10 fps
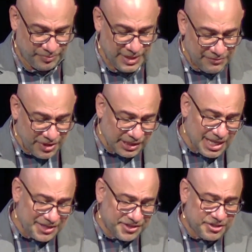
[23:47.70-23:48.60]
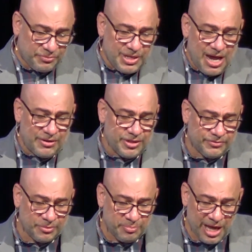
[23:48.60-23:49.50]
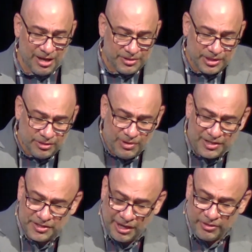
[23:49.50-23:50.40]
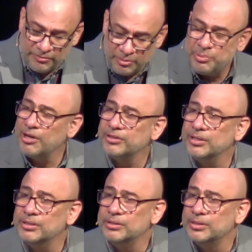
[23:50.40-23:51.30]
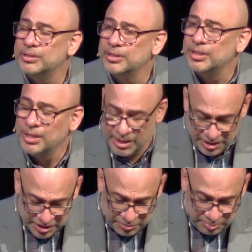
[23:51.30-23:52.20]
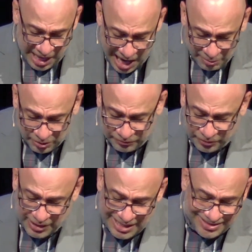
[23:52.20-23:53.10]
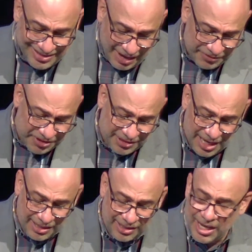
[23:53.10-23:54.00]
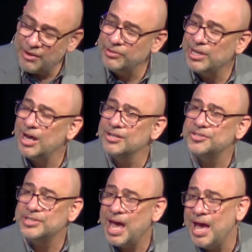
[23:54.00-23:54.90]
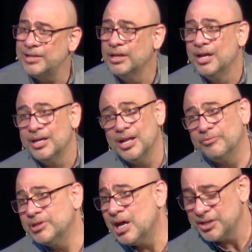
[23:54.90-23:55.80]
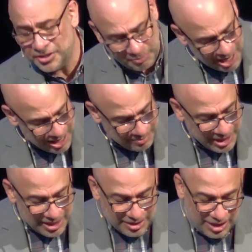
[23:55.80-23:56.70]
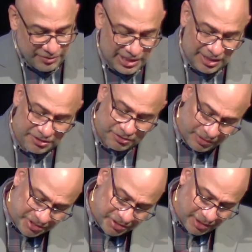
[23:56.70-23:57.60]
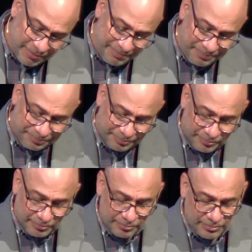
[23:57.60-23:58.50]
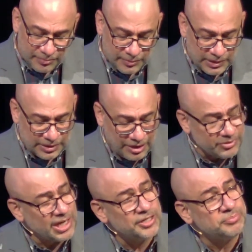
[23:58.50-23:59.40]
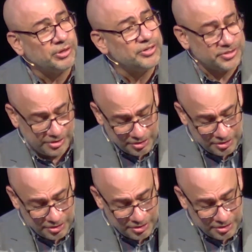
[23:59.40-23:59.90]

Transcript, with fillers: Nevertheless, this reality of compounding hereditary rebellion is powerful and devastating in every honest dad, every honest mom, every honest Christian, every honest person